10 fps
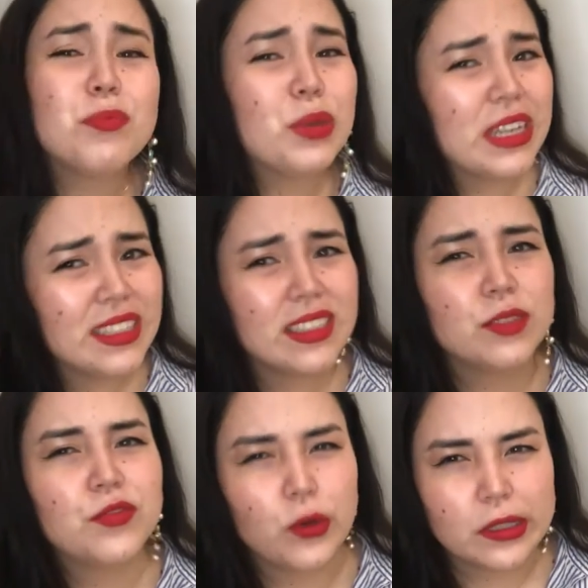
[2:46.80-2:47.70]
And because
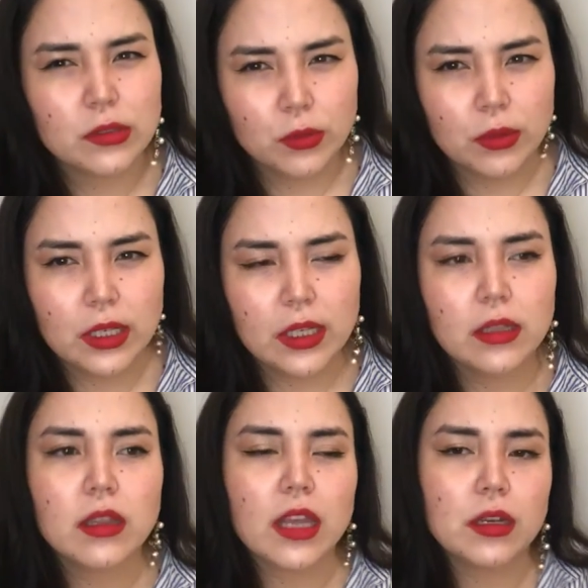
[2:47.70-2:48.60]
it's voice
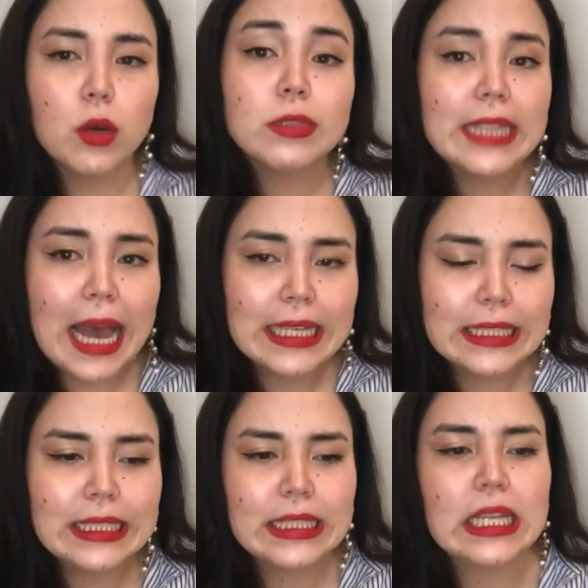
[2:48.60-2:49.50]
only, like no
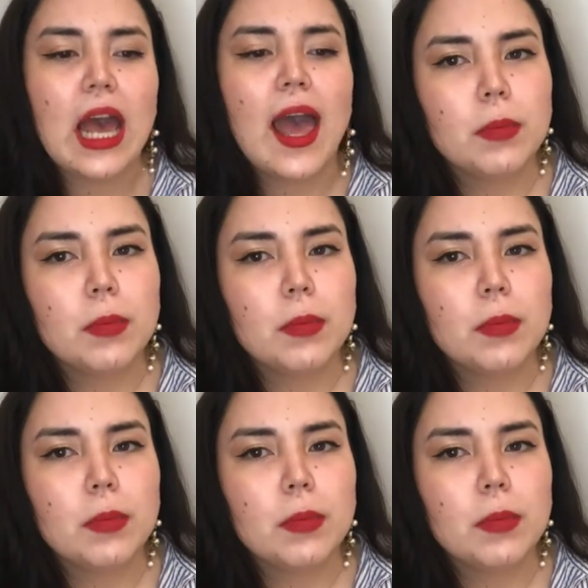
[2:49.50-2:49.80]
texts,